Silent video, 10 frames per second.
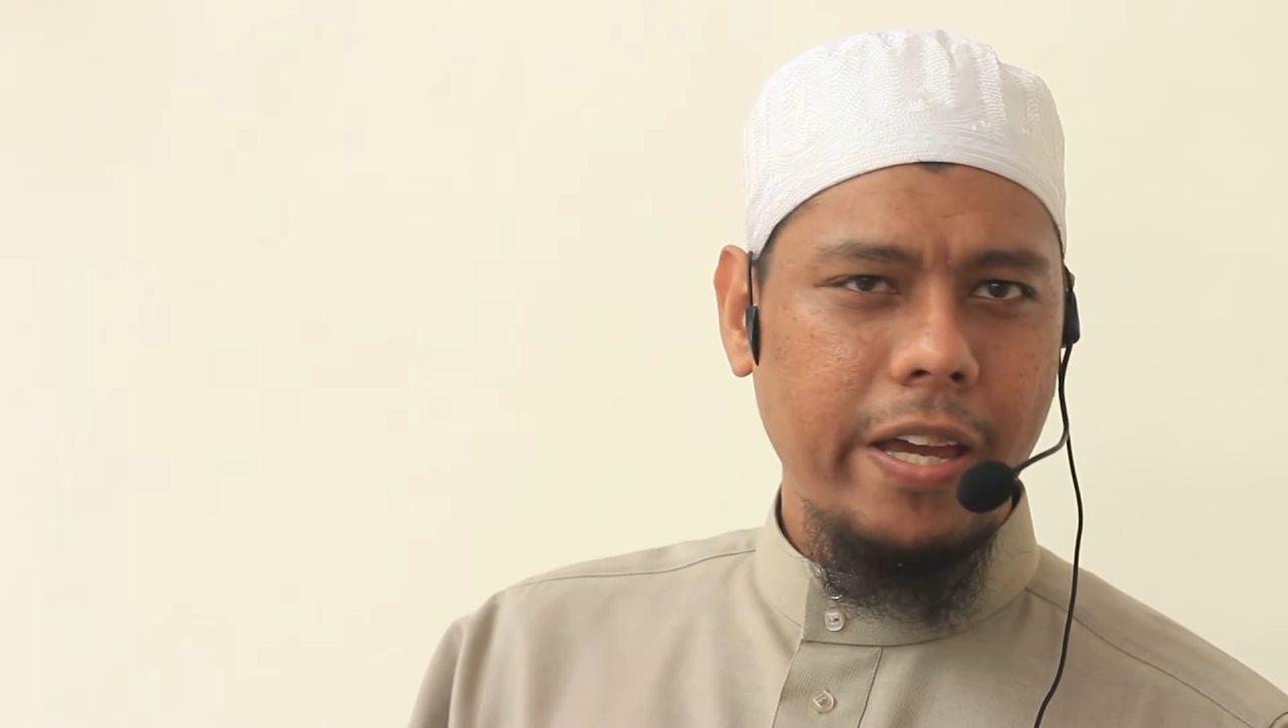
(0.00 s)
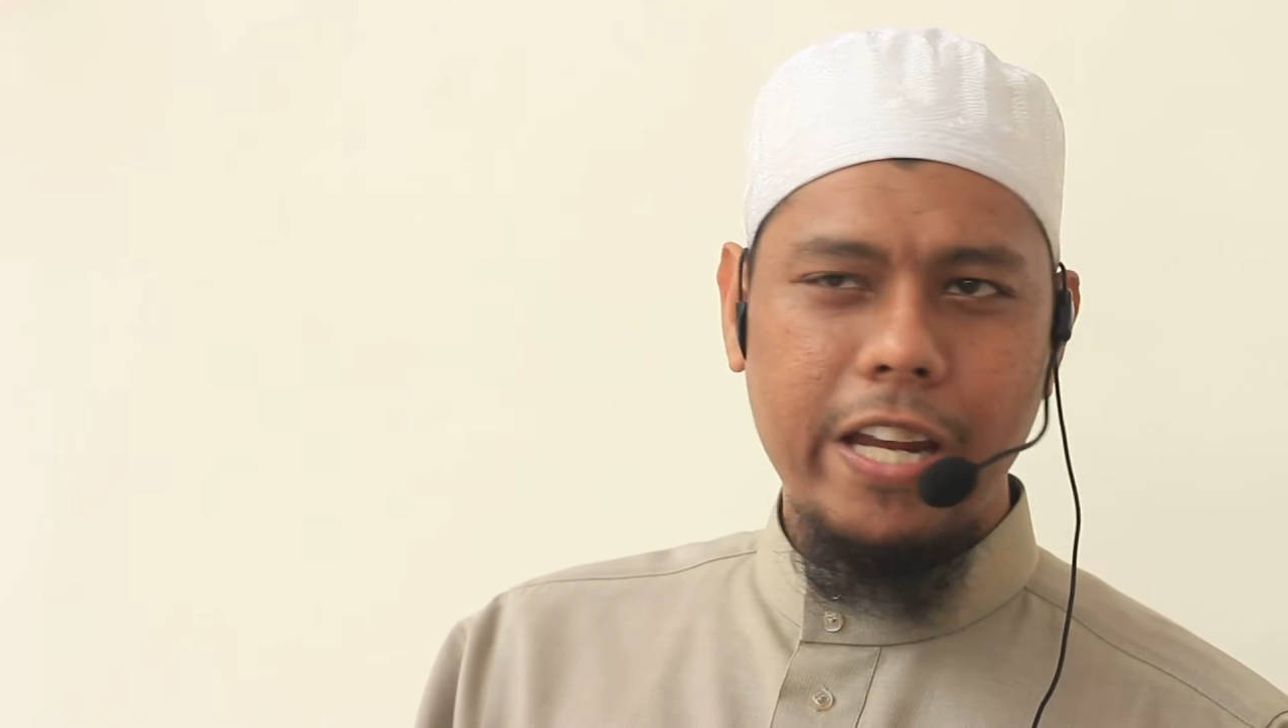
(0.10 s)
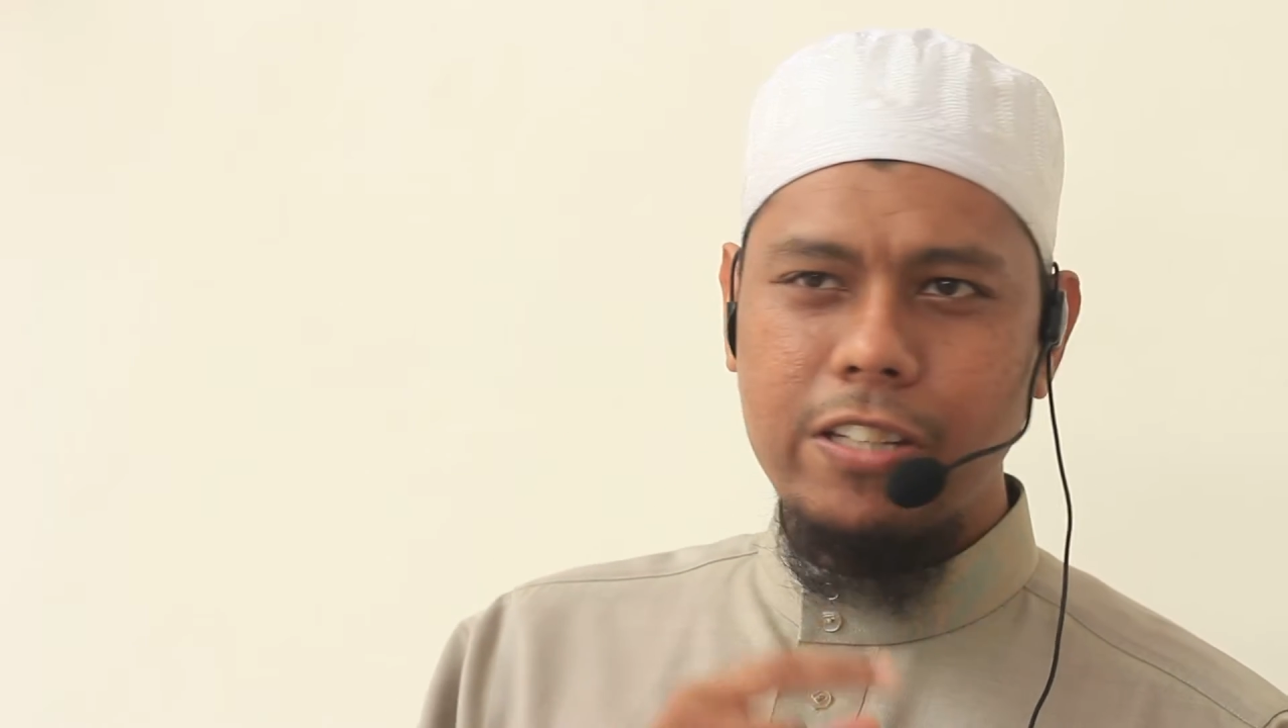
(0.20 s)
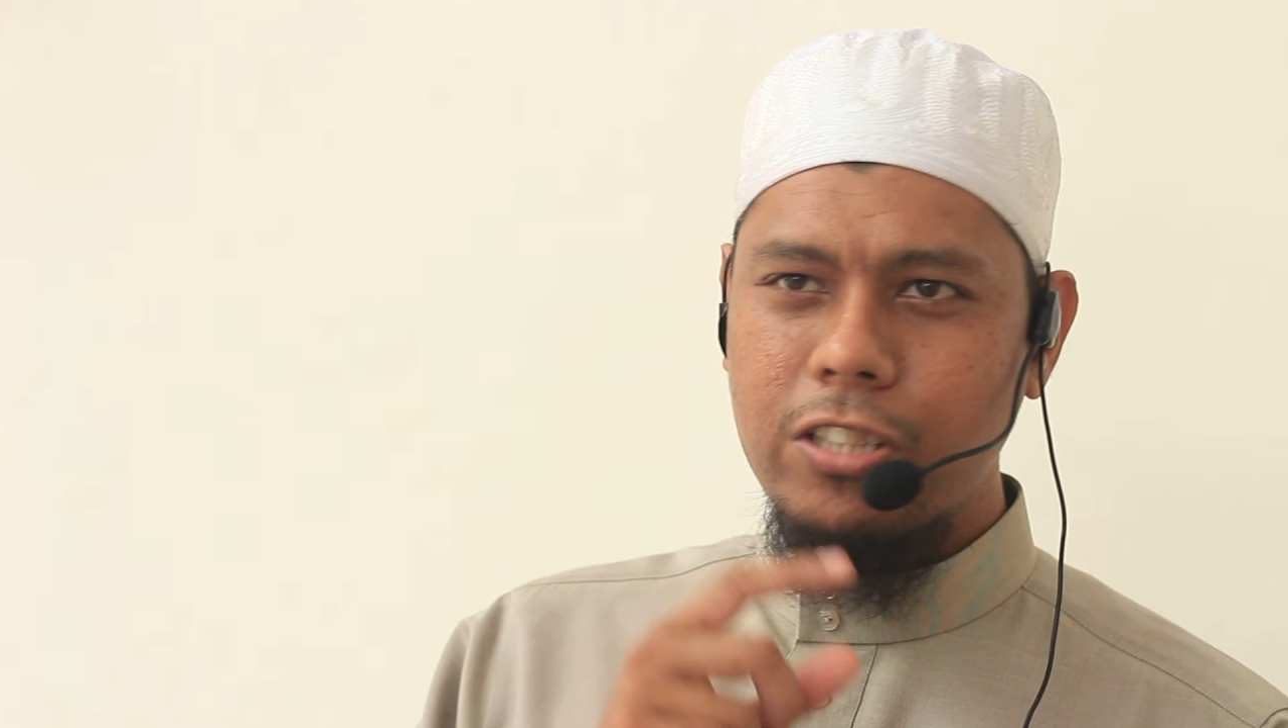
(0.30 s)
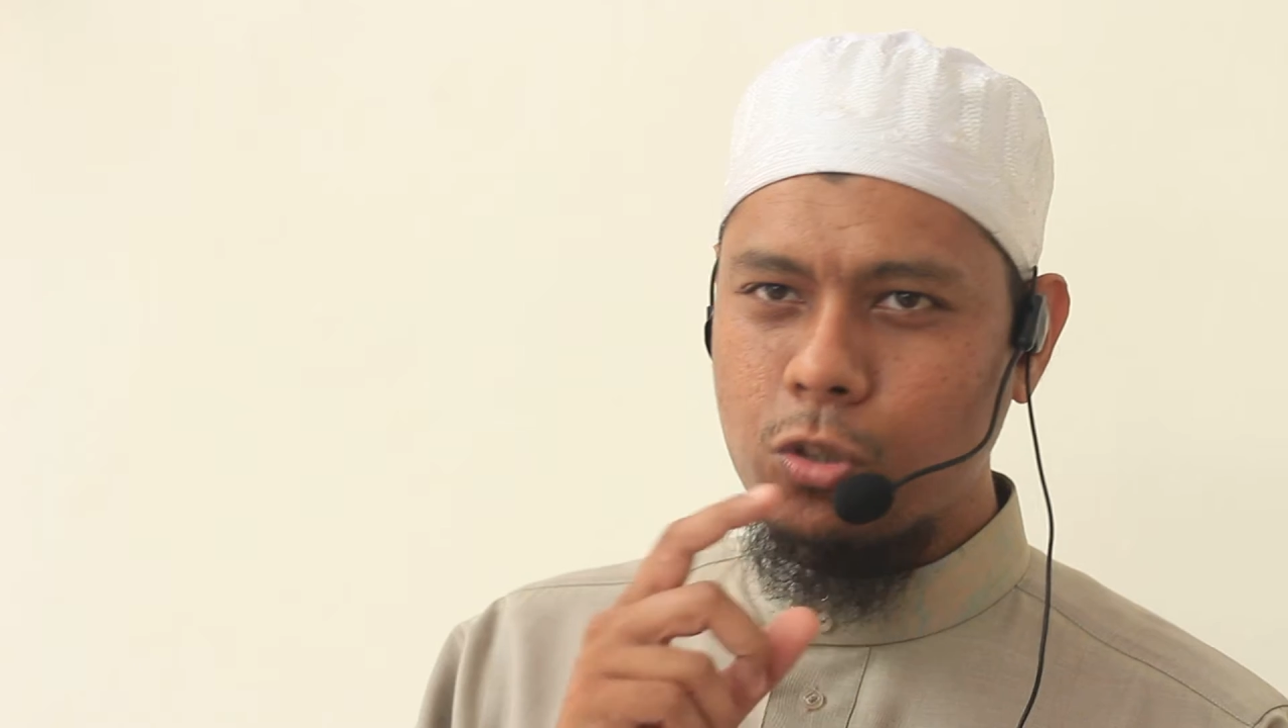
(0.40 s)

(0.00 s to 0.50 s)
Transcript: It is a